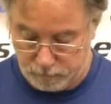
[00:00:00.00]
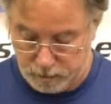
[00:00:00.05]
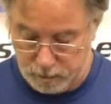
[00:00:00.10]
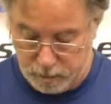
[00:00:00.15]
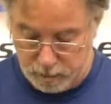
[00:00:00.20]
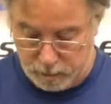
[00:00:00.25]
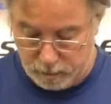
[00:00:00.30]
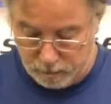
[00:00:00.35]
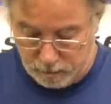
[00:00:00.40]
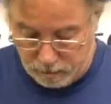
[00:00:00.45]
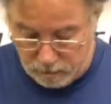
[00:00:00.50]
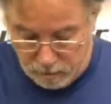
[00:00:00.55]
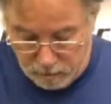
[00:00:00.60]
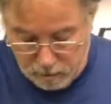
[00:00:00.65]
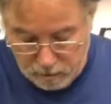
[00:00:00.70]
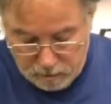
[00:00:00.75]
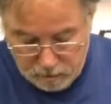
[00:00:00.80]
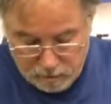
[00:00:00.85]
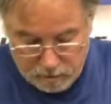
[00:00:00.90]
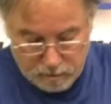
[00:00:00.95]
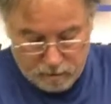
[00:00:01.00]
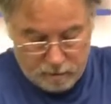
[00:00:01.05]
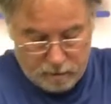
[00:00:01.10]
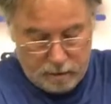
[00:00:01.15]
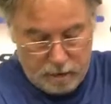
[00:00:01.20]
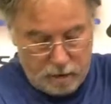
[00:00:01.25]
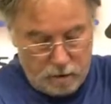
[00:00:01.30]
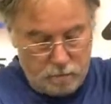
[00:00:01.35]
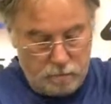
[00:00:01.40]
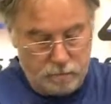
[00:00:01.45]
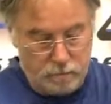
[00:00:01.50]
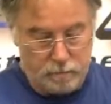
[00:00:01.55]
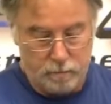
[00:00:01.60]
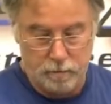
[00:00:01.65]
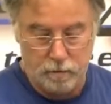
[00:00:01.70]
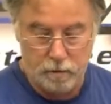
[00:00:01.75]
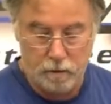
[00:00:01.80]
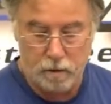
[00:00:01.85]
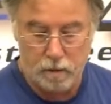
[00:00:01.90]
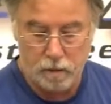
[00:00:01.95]
Okay.
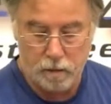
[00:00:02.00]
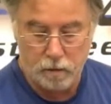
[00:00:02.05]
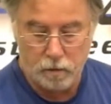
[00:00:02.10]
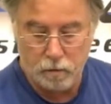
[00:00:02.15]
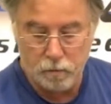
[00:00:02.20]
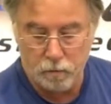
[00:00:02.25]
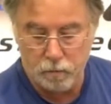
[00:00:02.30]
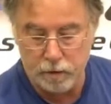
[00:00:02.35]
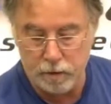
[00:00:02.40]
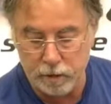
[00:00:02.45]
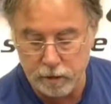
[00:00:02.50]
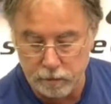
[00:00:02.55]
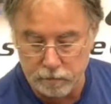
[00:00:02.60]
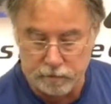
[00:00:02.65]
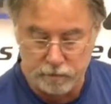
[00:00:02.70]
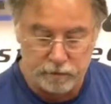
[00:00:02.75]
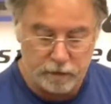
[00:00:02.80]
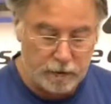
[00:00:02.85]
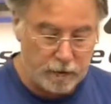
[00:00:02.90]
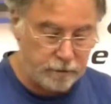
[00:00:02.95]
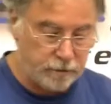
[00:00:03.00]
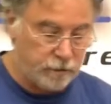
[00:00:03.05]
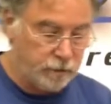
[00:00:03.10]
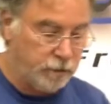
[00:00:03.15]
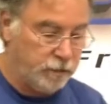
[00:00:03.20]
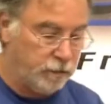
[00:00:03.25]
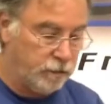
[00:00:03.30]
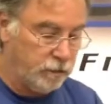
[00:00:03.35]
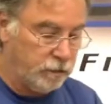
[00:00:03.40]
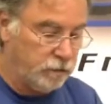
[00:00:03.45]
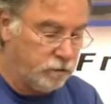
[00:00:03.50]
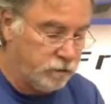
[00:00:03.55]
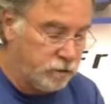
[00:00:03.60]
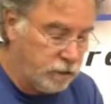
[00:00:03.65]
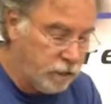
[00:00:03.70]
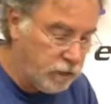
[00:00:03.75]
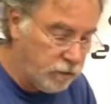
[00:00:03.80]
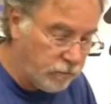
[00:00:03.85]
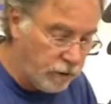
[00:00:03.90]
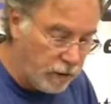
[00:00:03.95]
Now we can slide the
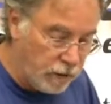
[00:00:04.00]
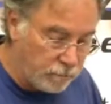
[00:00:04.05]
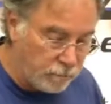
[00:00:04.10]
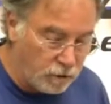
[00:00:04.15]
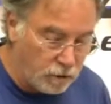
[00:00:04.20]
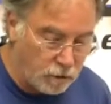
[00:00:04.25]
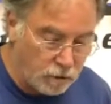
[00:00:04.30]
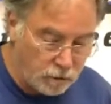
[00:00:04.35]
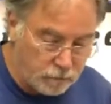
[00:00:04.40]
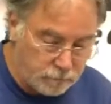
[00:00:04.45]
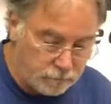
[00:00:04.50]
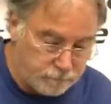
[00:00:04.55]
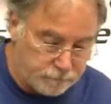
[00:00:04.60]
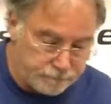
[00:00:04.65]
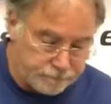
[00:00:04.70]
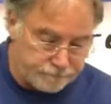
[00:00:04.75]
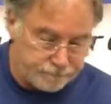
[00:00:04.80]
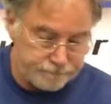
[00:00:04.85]
ski ram on.